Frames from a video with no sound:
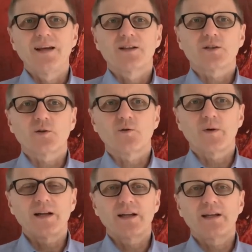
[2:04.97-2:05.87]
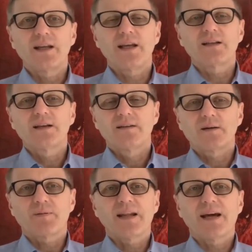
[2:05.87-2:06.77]
So you really need the
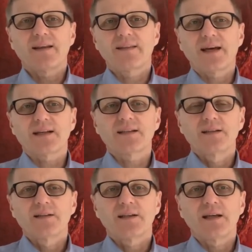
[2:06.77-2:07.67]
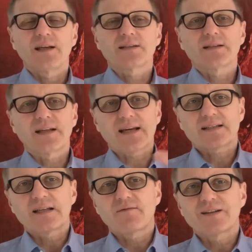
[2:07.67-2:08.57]
plan that is the
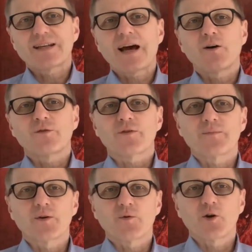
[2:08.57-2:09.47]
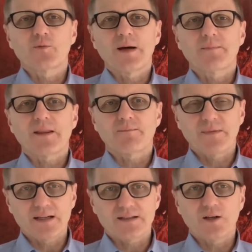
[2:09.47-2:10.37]
next level down from the roadmap that
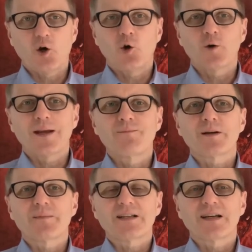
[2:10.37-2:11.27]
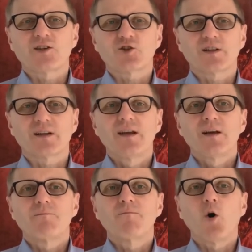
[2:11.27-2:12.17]
makes the whole implementation
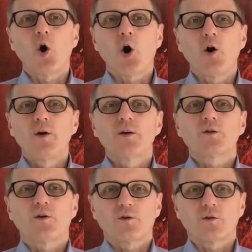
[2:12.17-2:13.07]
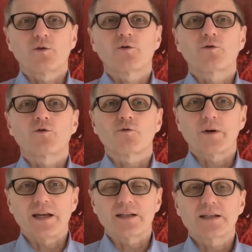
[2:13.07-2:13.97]
more
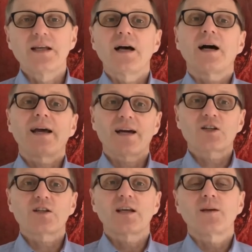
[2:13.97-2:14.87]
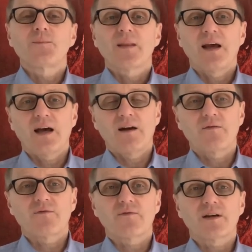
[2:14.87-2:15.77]
concrete. I actually
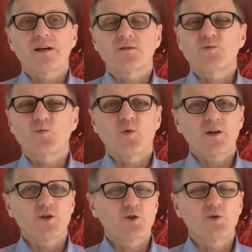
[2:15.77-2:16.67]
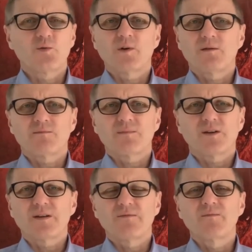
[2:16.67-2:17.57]
have uh, one or two
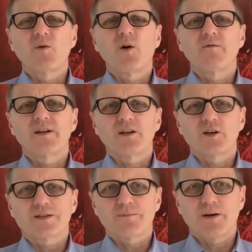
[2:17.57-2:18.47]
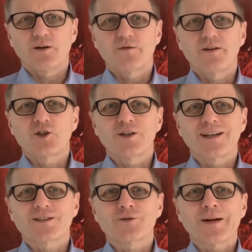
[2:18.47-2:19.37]
or even more videos about vision
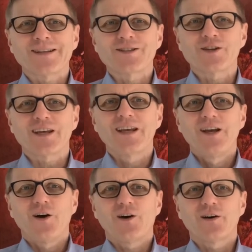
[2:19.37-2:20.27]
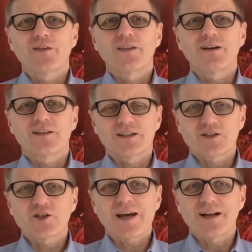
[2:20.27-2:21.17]
and strategy on uh, this
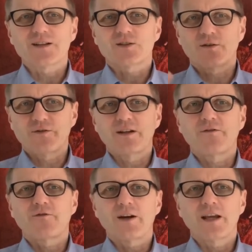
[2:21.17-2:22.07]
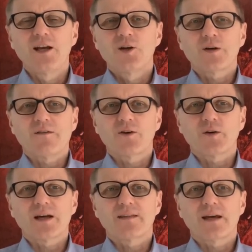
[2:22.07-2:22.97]
channel, so feel free to have a
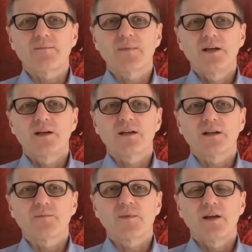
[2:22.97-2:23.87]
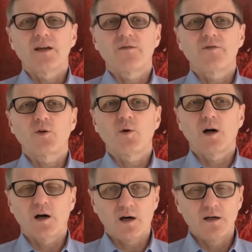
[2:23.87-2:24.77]
look at them um, if you
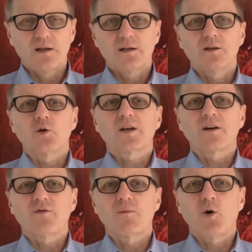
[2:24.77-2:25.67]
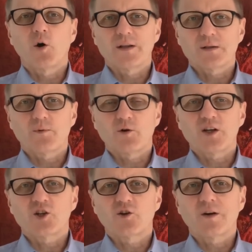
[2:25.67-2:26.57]
are looking for more
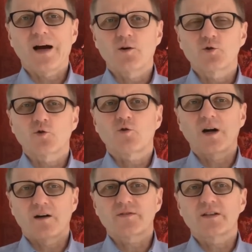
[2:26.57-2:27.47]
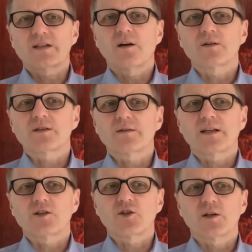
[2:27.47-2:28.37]
inspiration on how to craft a sound
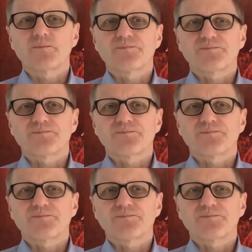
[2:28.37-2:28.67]
strategy.